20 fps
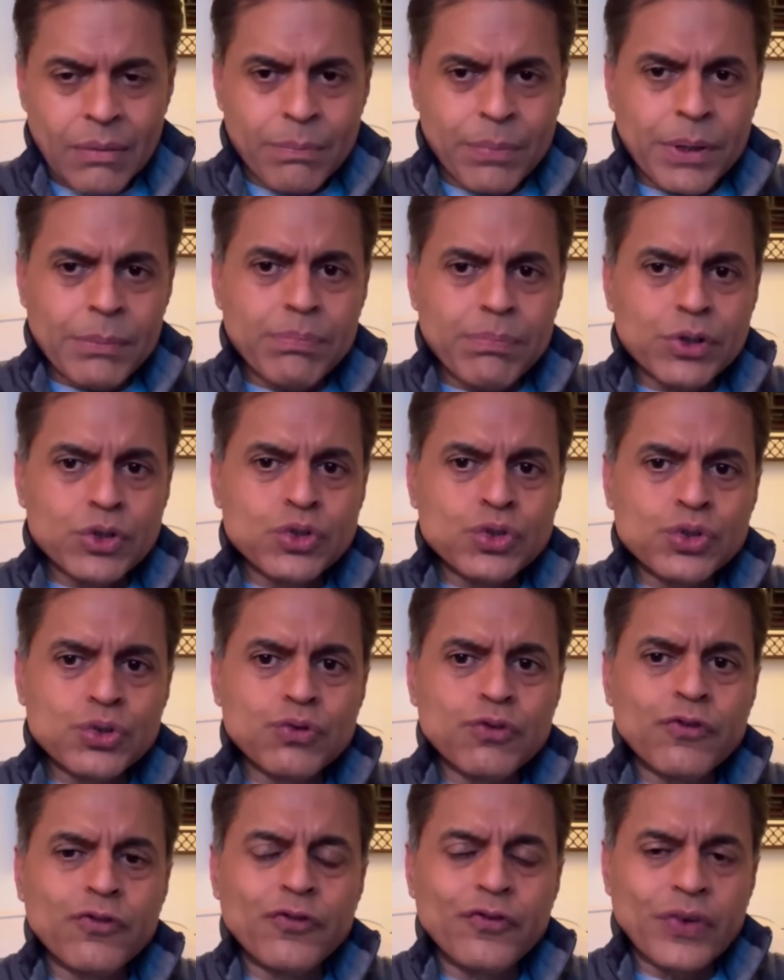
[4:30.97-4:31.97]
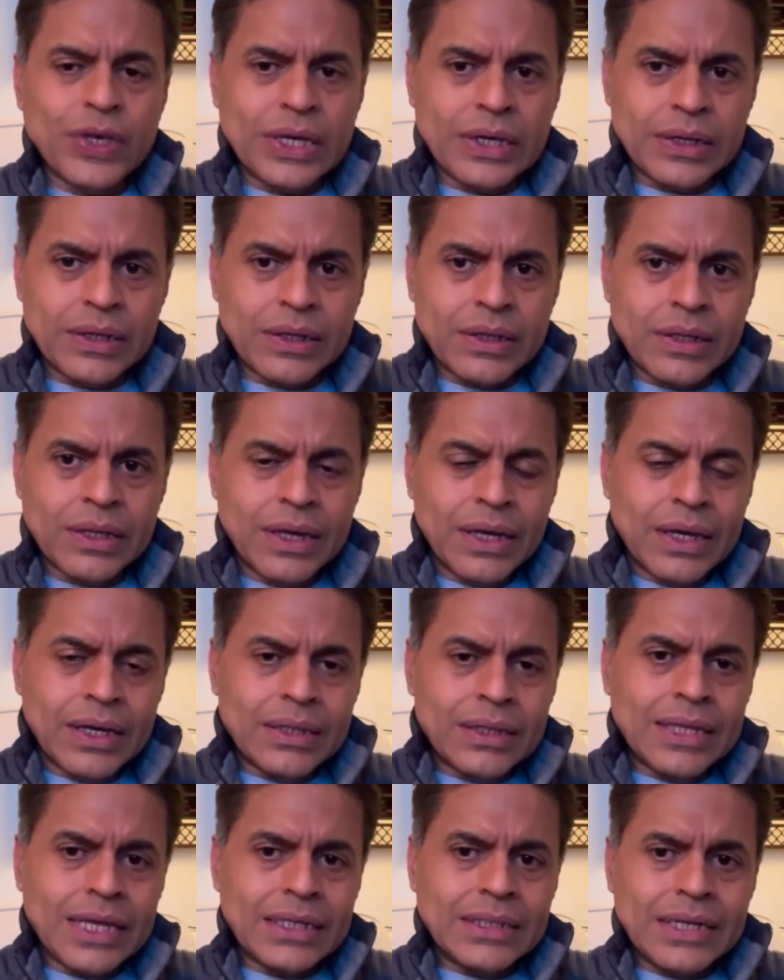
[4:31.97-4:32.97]
People do feel
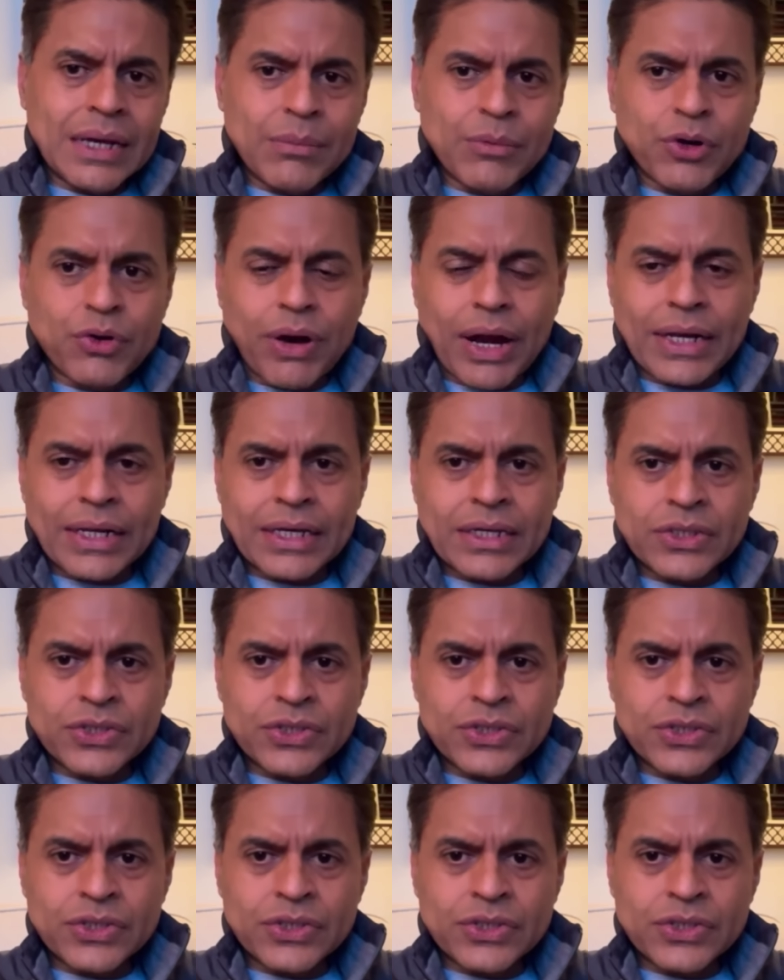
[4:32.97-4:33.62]
that democratic